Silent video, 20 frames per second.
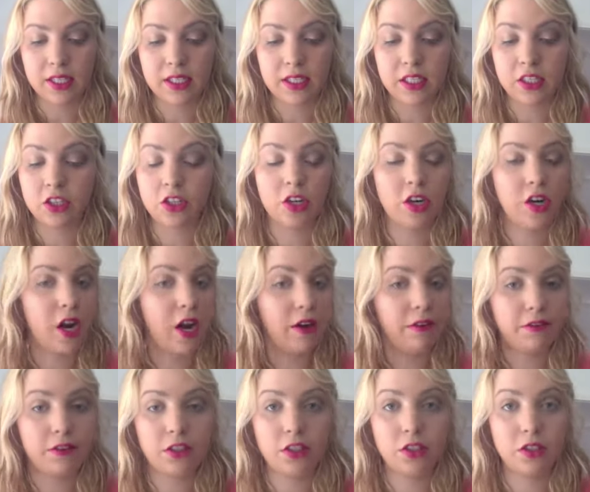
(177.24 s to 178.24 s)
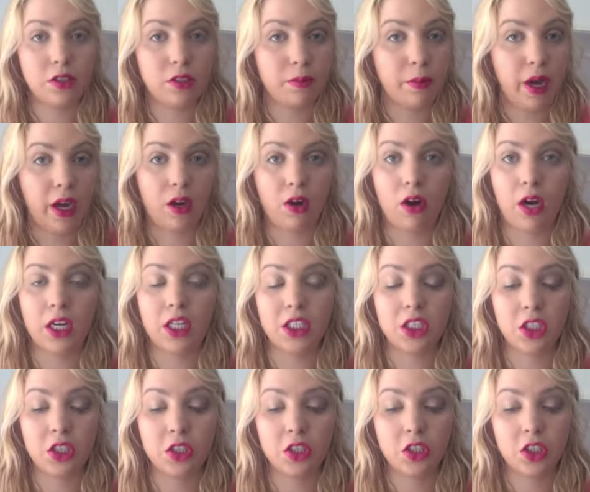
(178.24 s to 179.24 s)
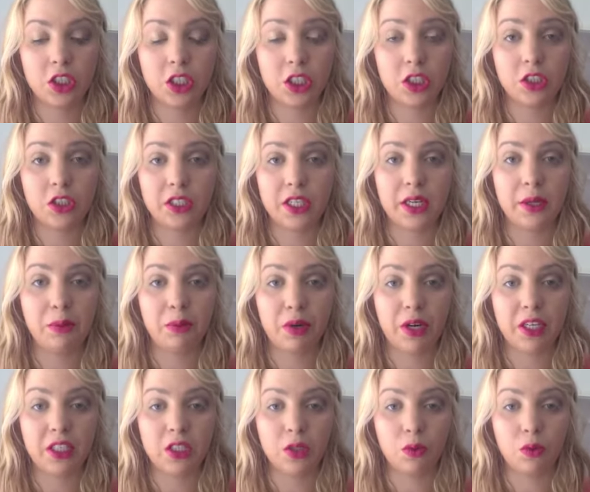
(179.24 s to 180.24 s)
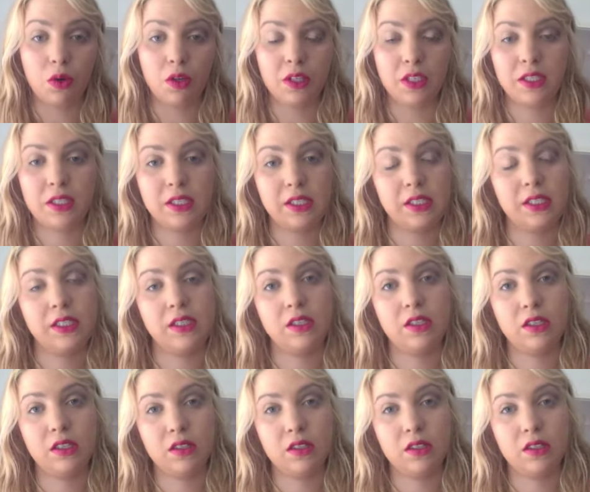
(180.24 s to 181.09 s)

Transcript: You don't have to use M.A.C eyeshadows, you can use any brand you want. This is just